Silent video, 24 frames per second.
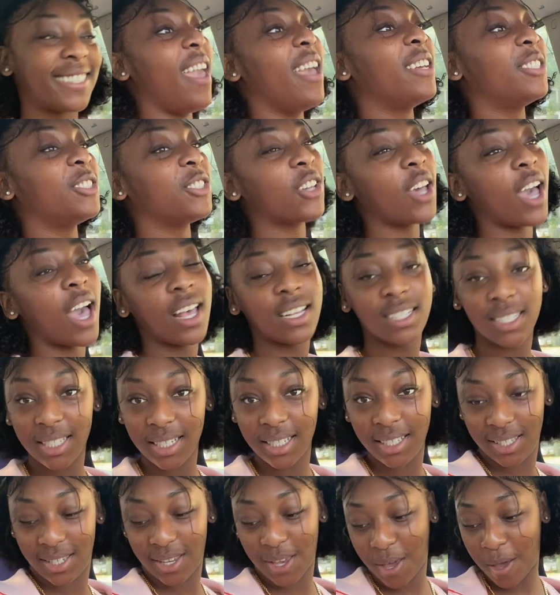As you guys
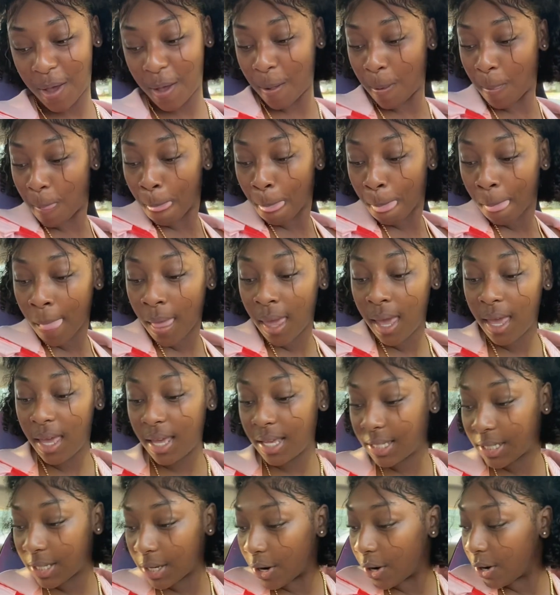can tell,
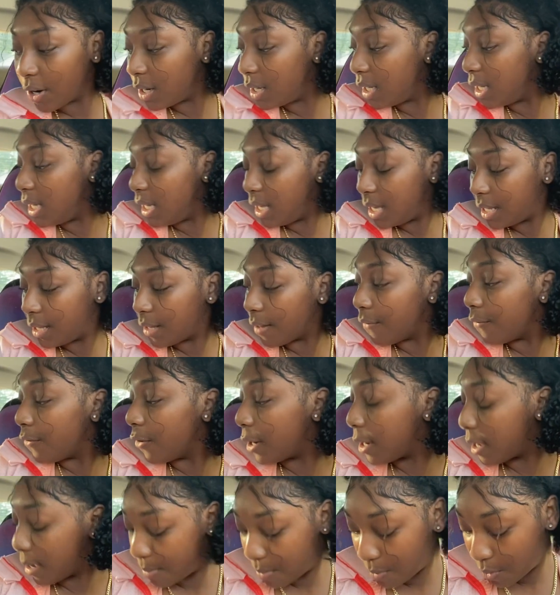it's early in the
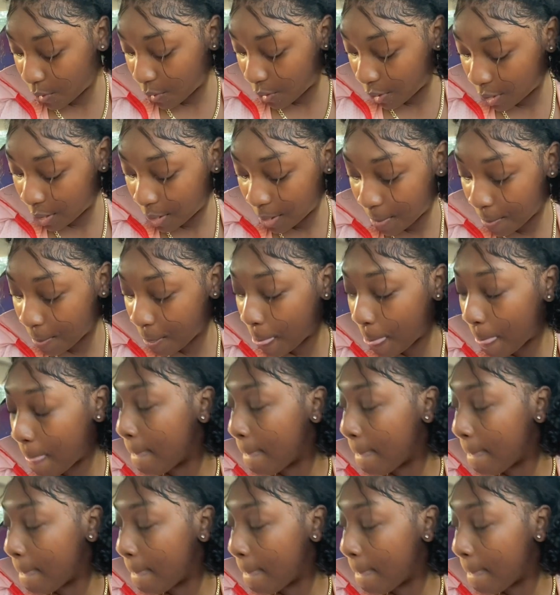freaking morning.